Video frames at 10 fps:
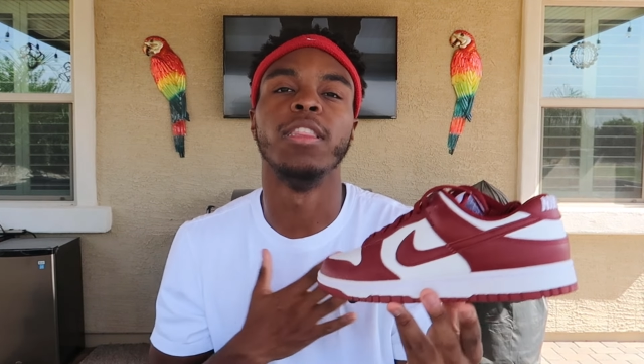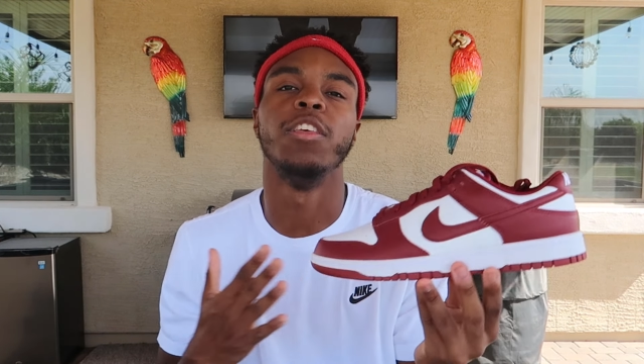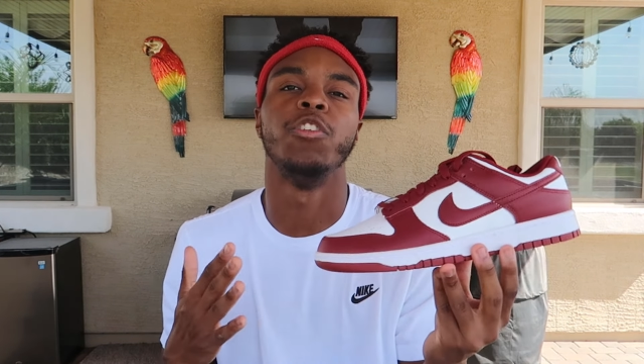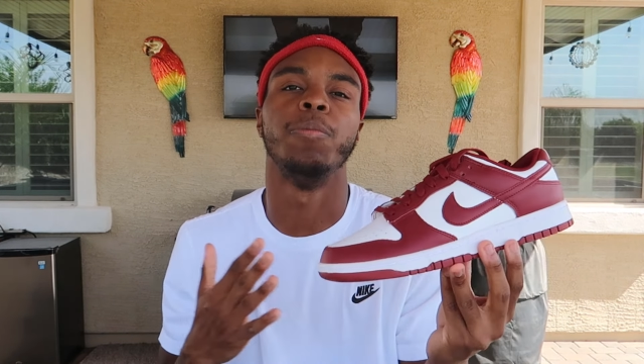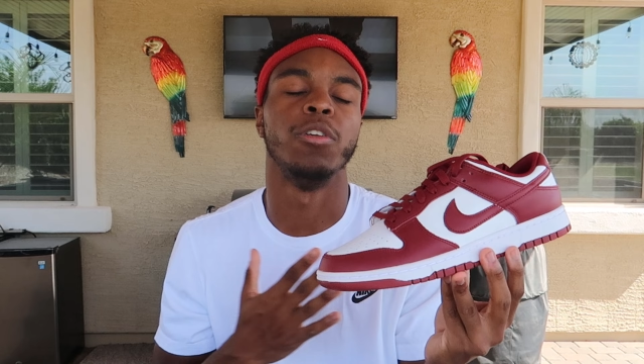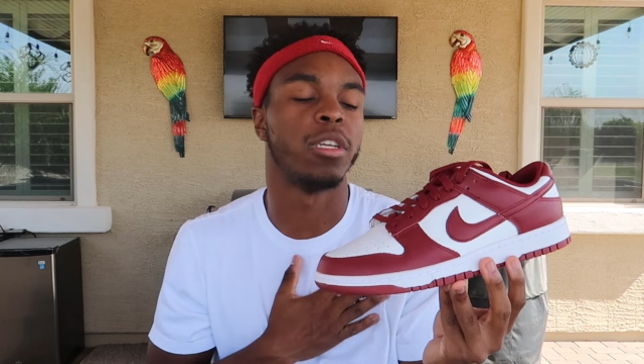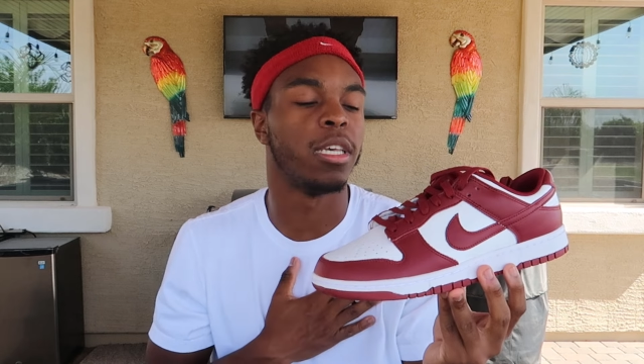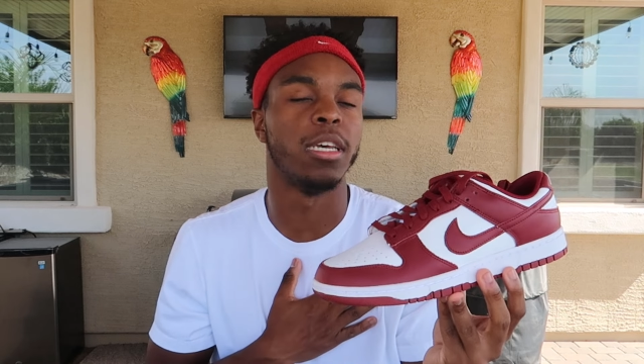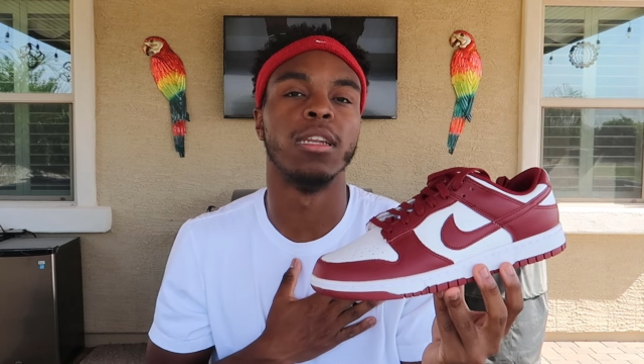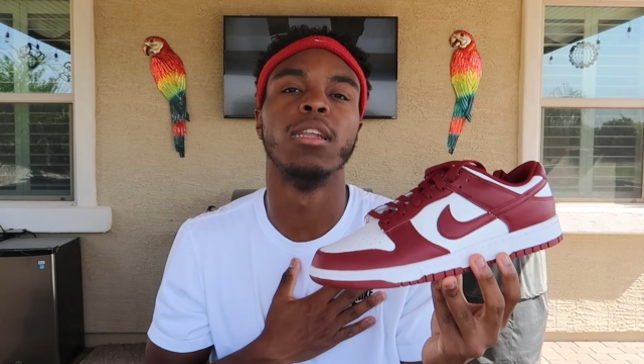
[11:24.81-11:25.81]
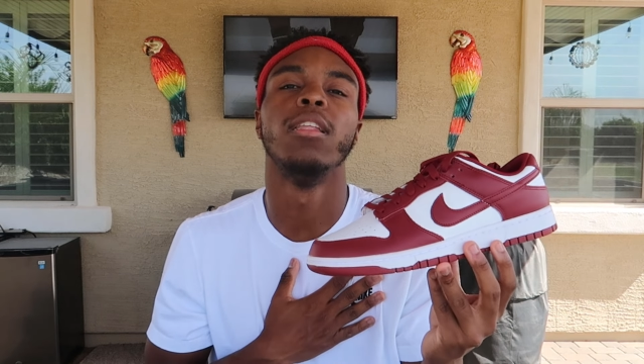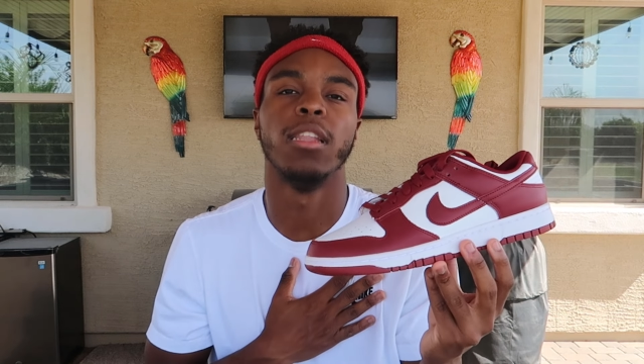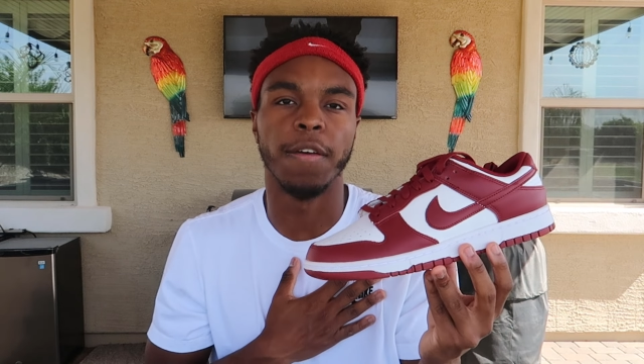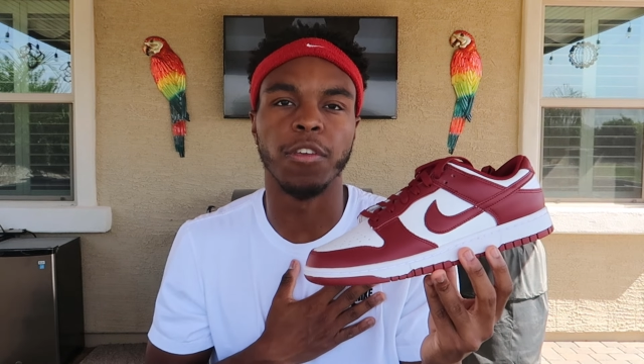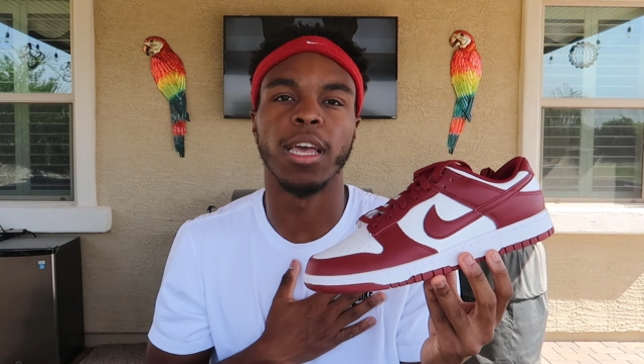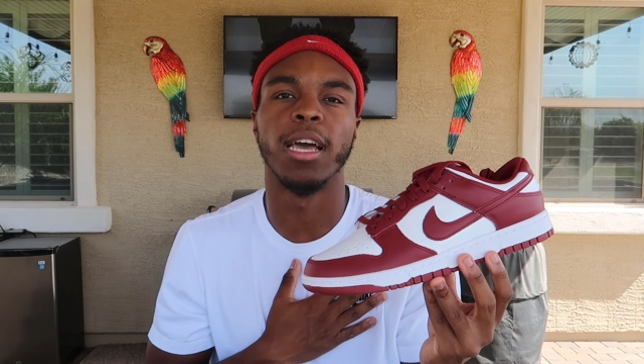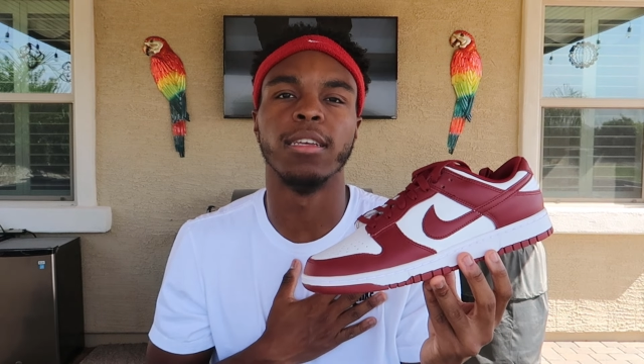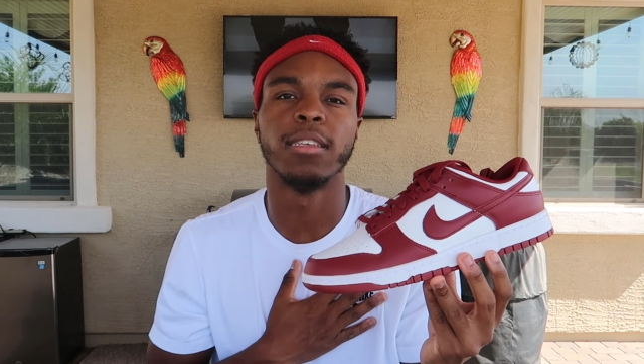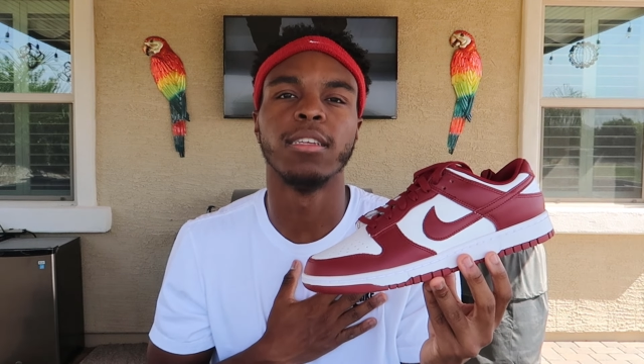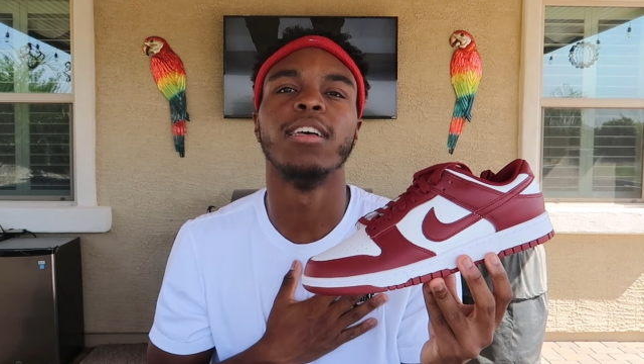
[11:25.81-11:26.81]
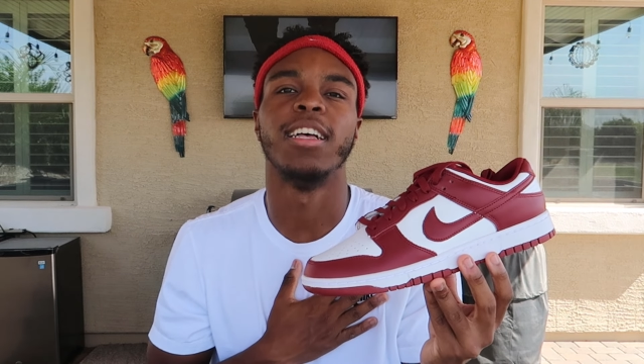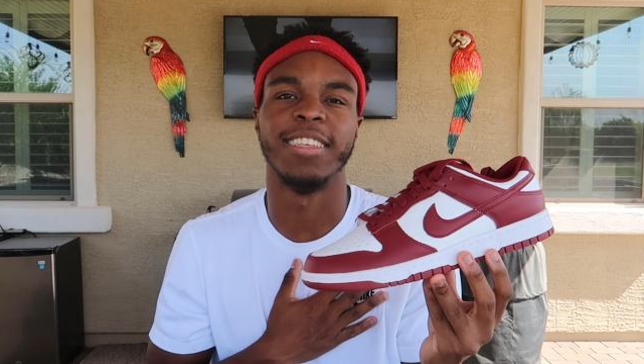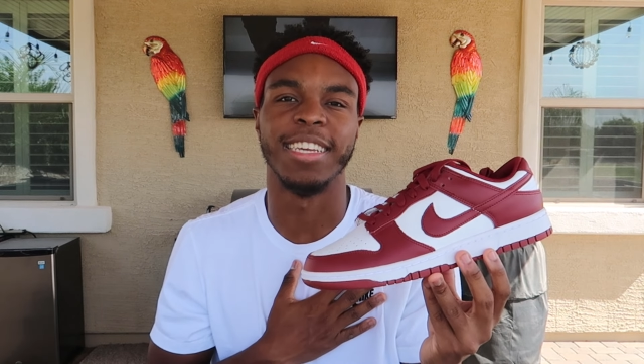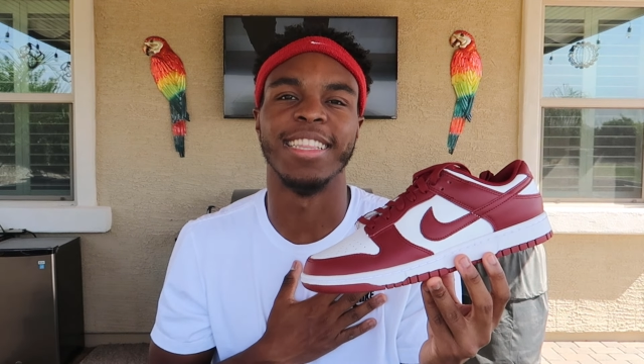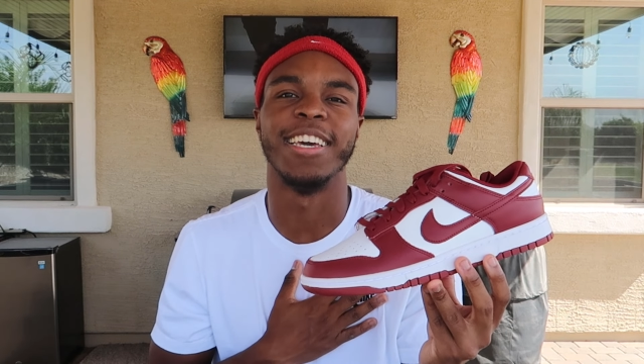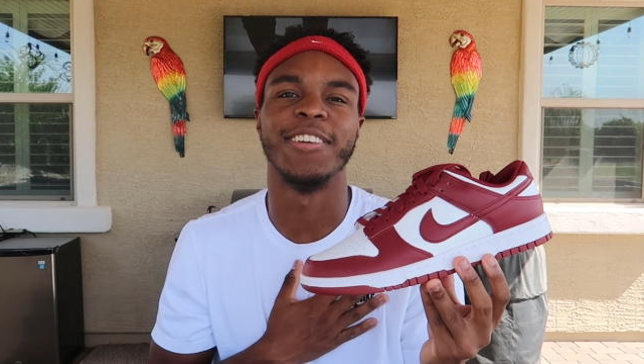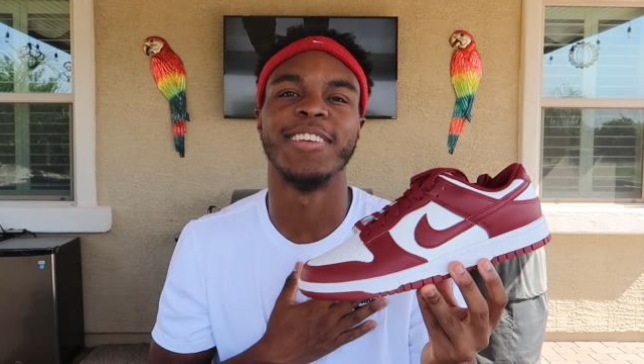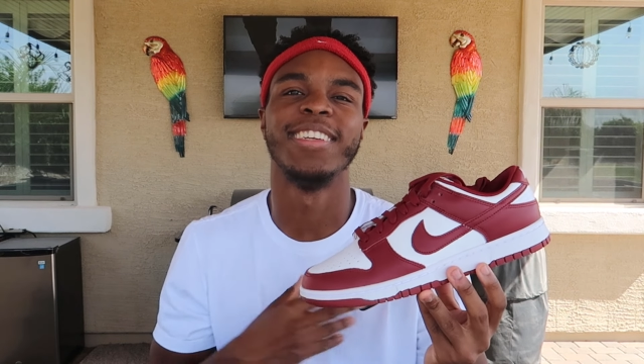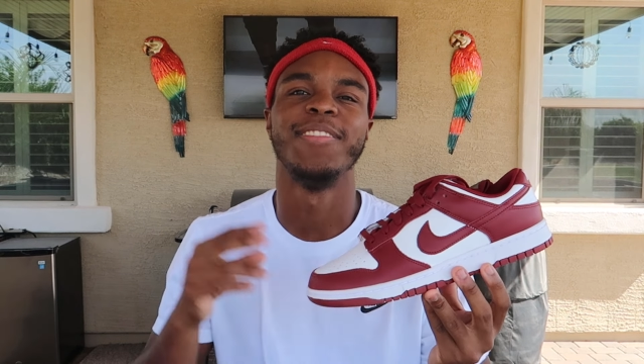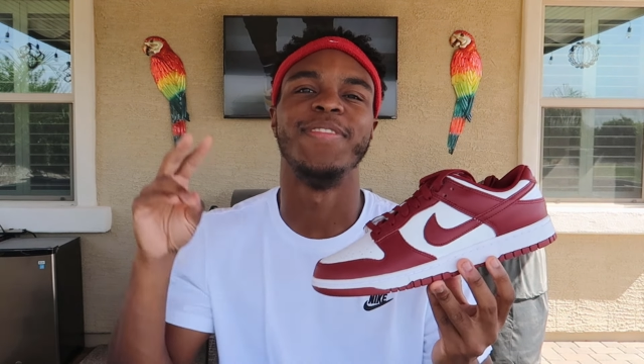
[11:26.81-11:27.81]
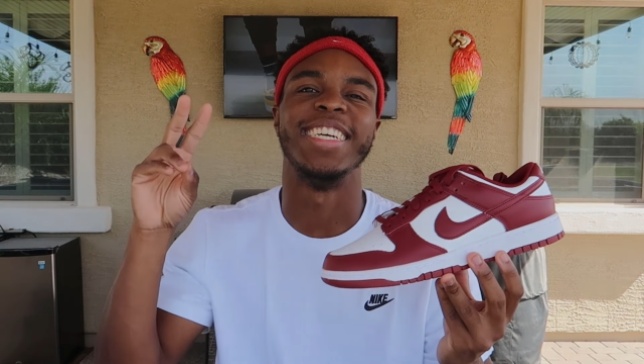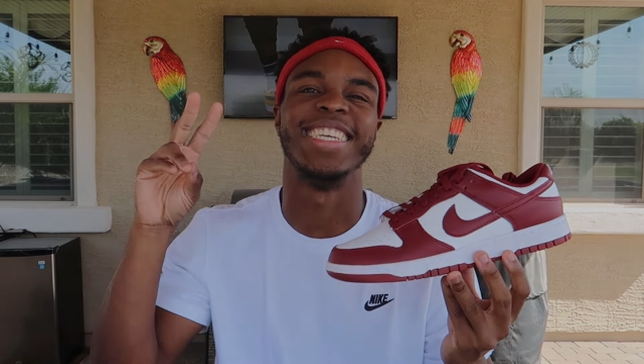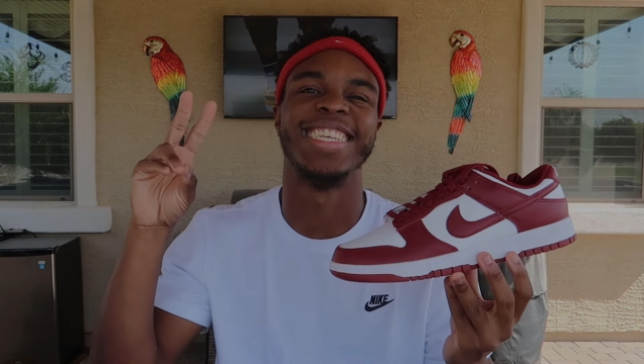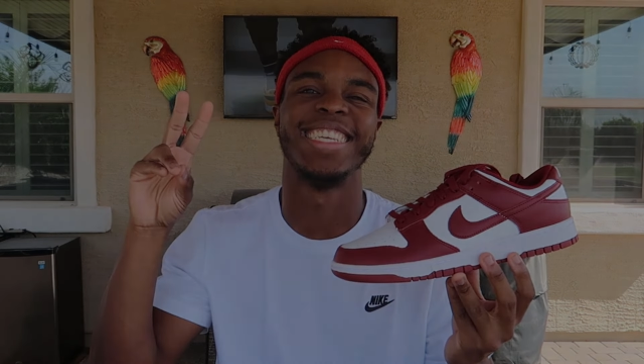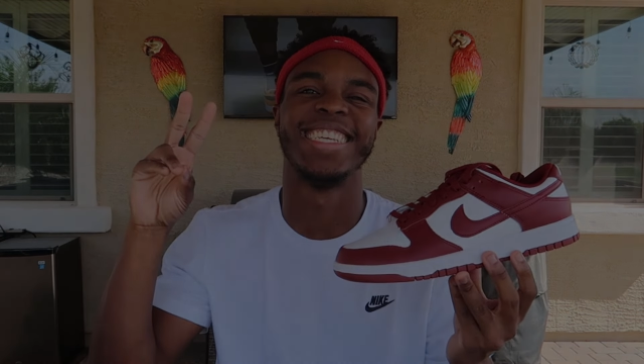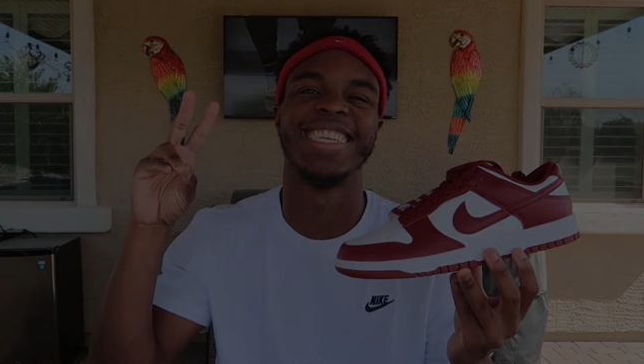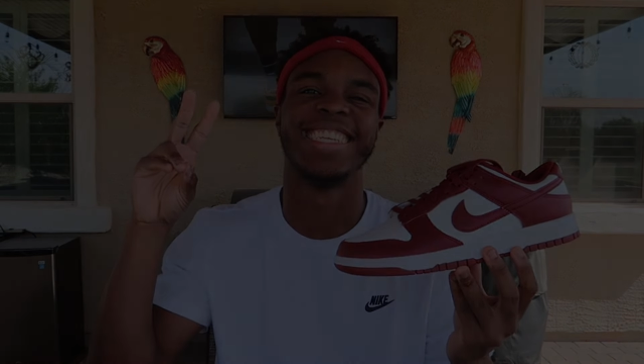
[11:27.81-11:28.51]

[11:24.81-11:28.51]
This has been your kid. Love you guys. I'll see you later. Peace.